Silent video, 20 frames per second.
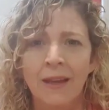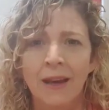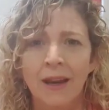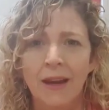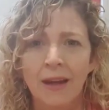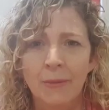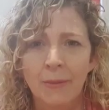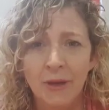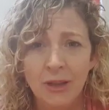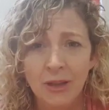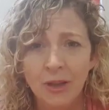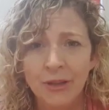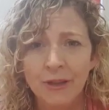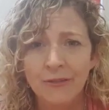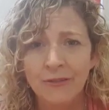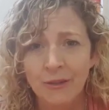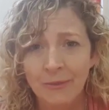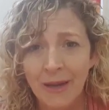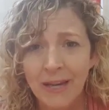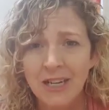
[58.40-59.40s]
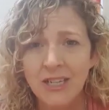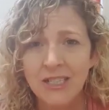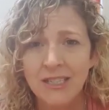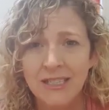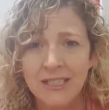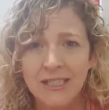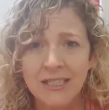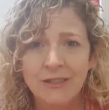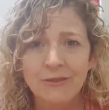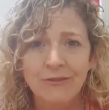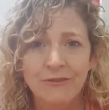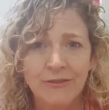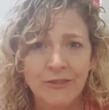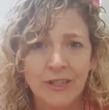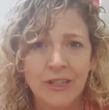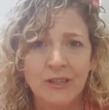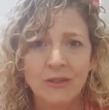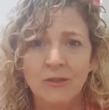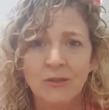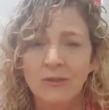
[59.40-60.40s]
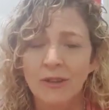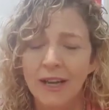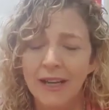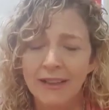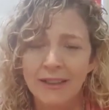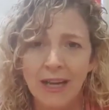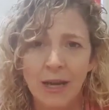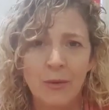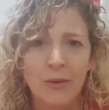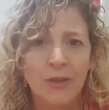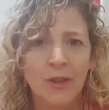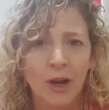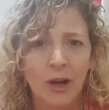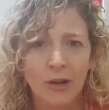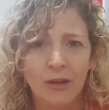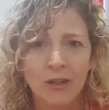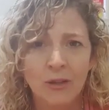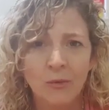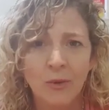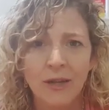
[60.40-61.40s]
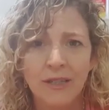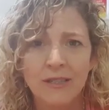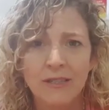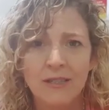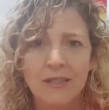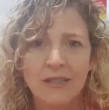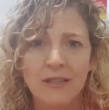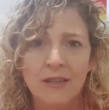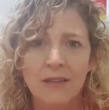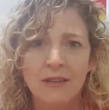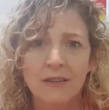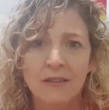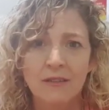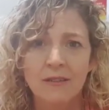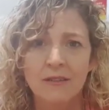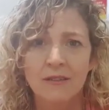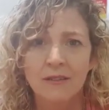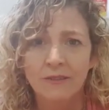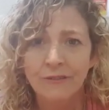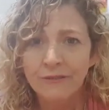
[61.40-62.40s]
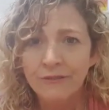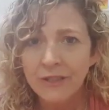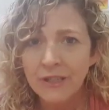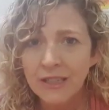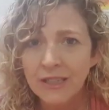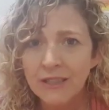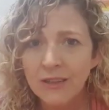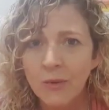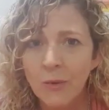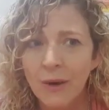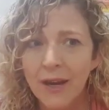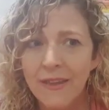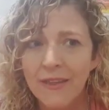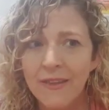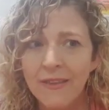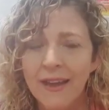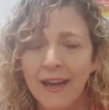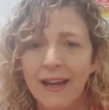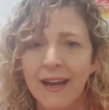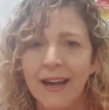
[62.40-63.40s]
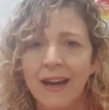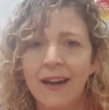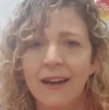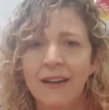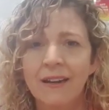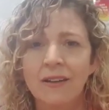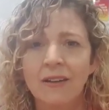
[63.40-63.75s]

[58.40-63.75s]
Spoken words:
a lot of them actually did feel like they were the only ones feeling the way that they are,